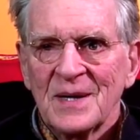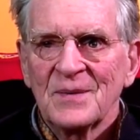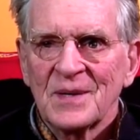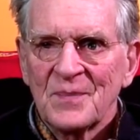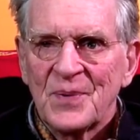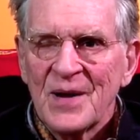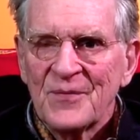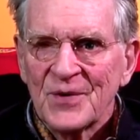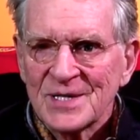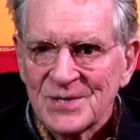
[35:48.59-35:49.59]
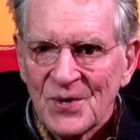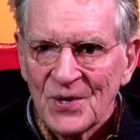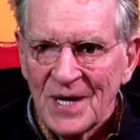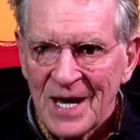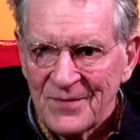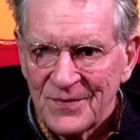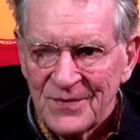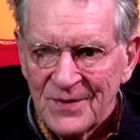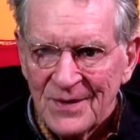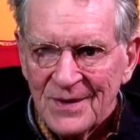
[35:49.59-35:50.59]
I want to pray for his long life
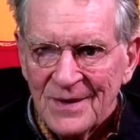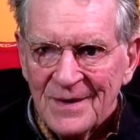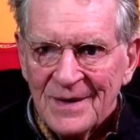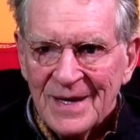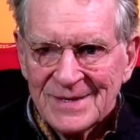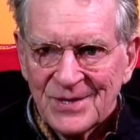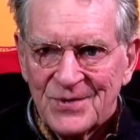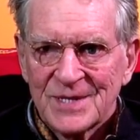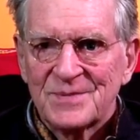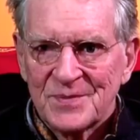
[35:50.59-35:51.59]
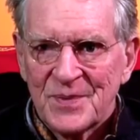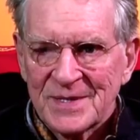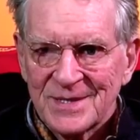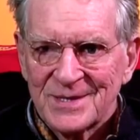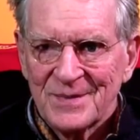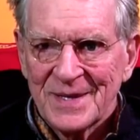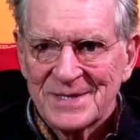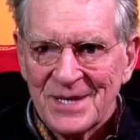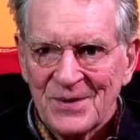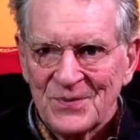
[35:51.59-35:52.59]
as a Christmas present to
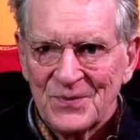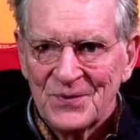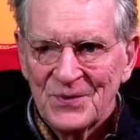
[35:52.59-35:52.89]
myself